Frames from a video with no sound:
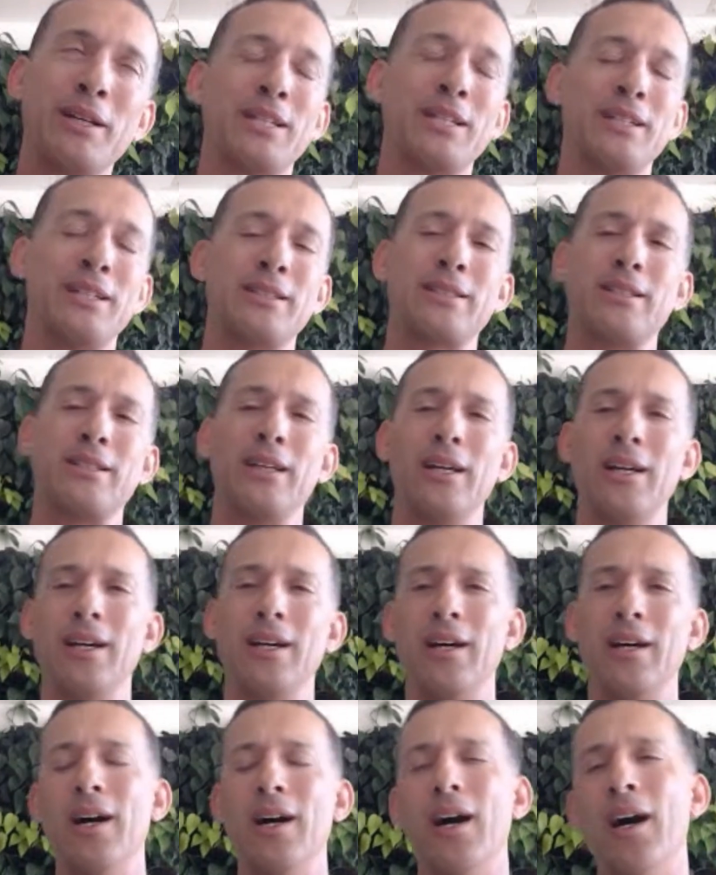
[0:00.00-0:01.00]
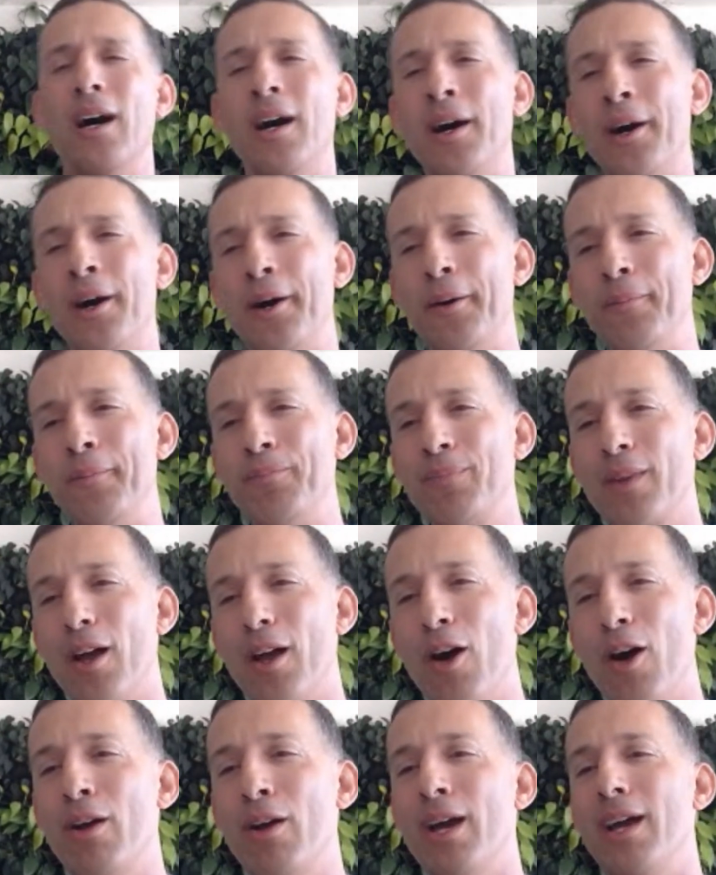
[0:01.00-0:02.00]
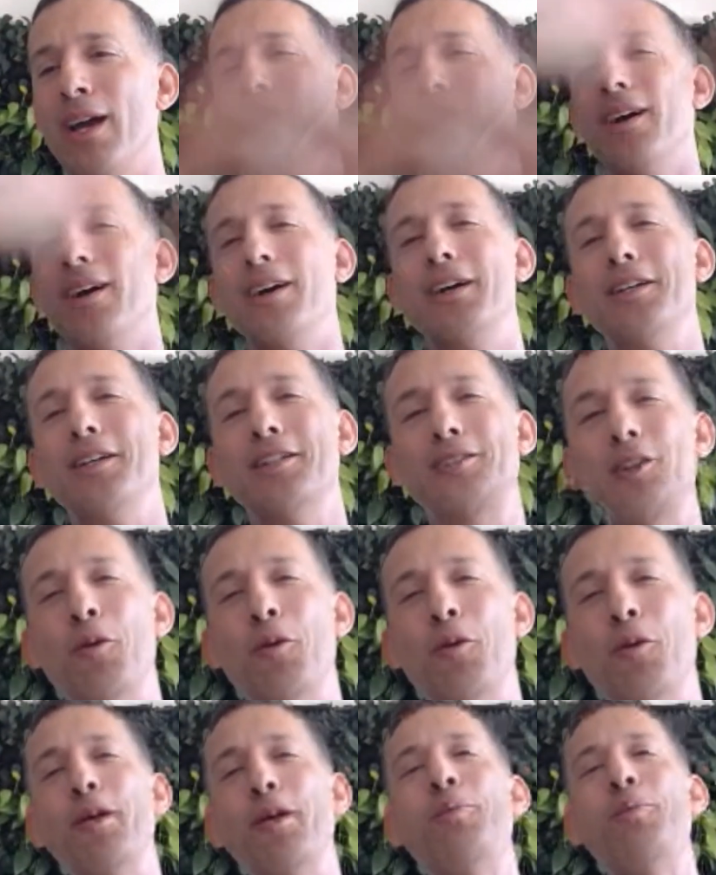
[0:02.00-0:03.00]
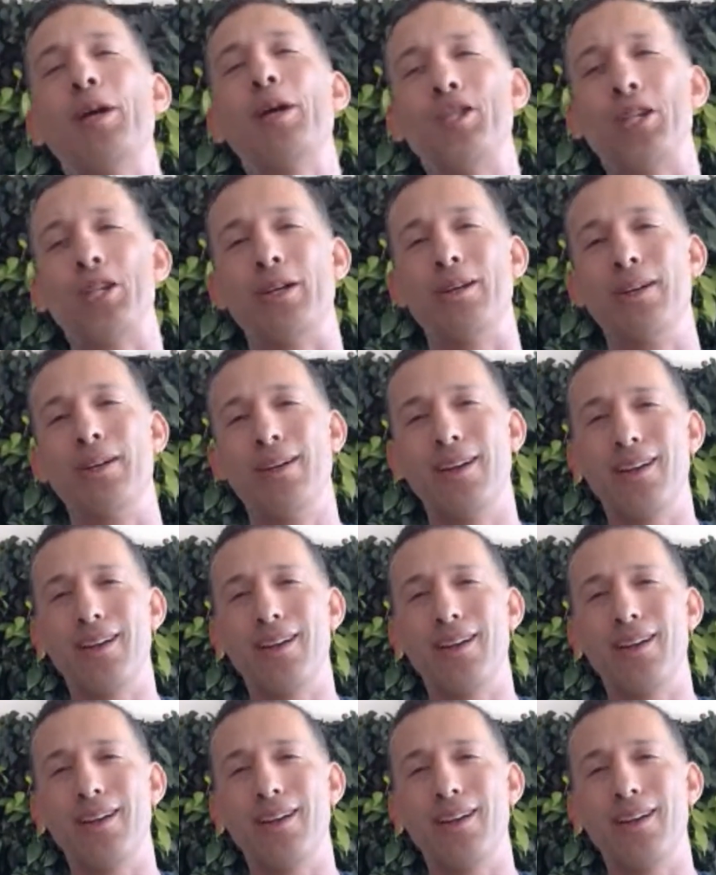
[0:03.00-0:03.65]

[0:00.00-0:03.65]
sense. Um, okay, so big picture.